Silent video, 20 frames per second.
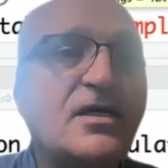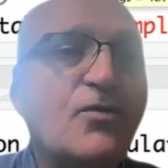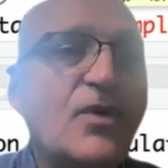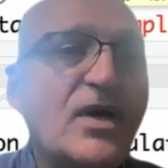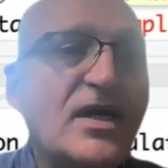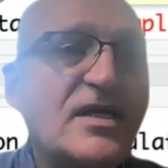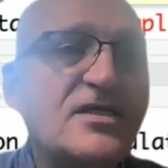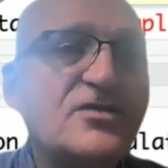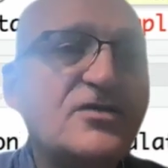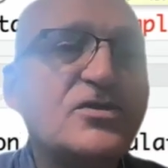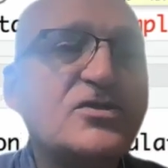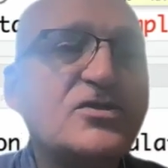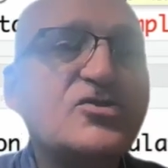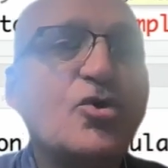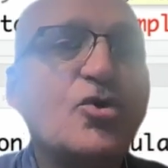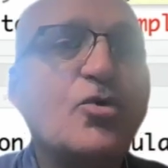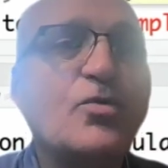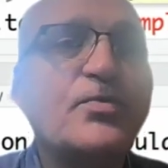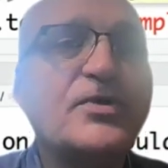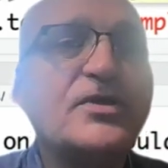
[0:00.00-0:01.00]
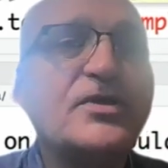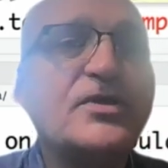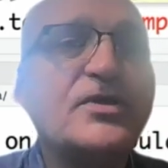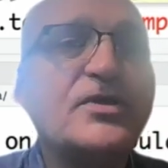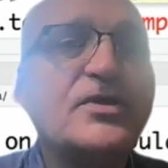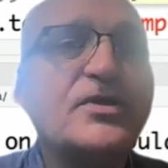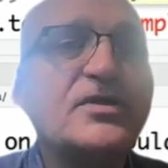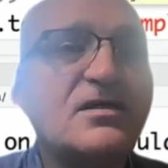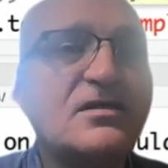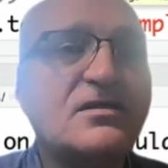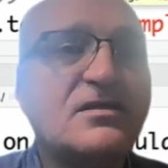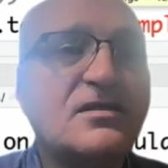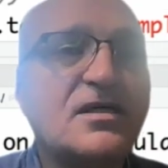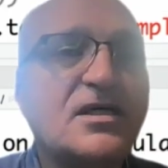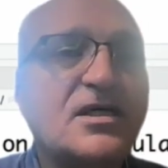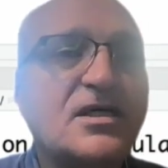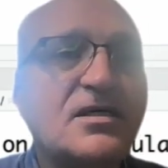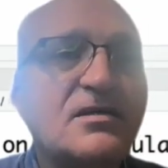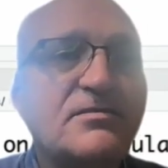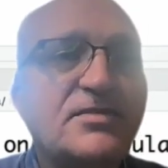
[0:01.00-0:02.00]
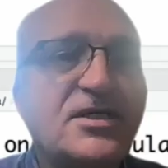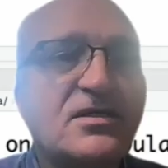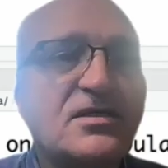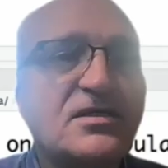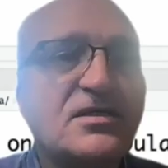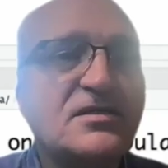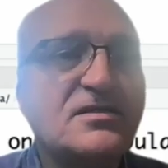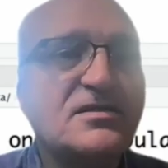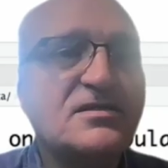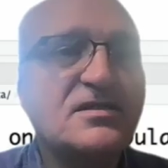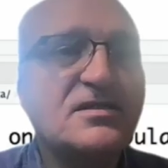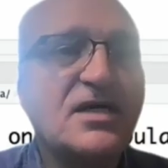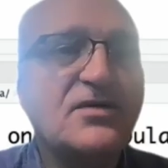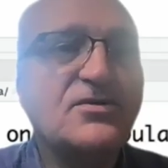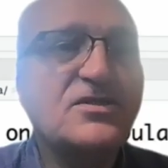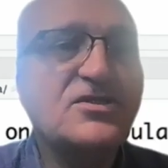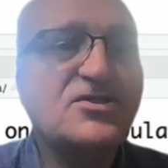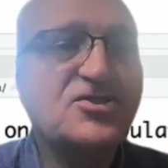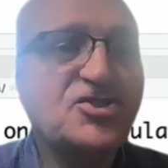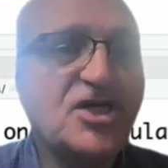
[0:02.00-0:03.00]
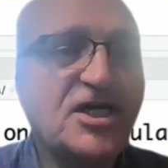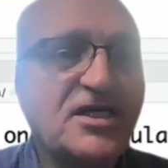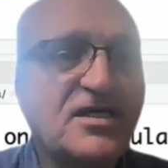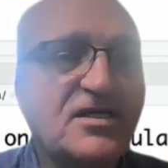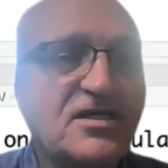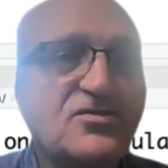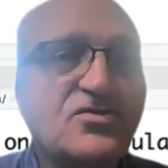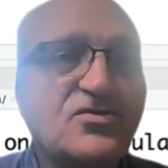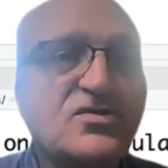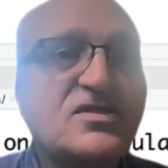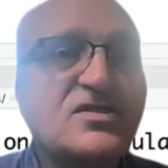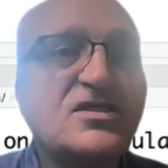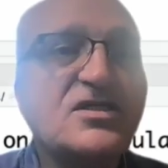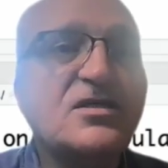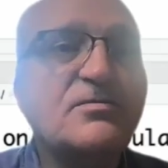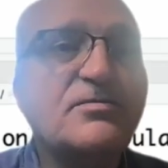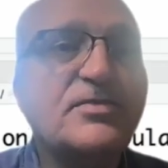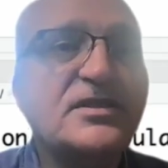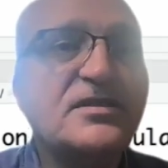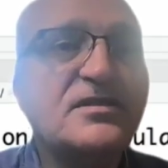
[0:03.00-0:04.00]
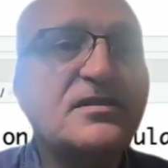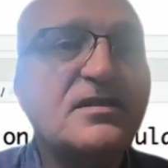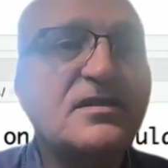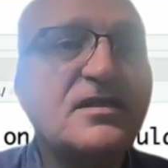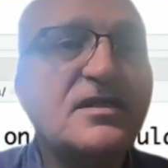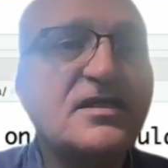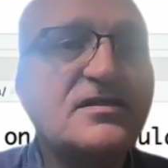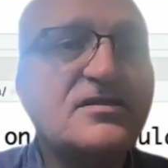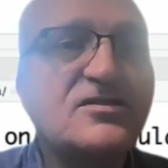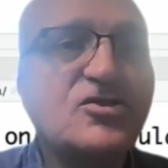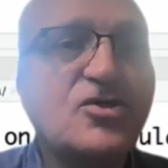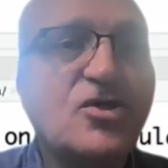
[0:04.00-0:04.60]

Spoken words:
Well, it was opened here because I was checking to see, but let's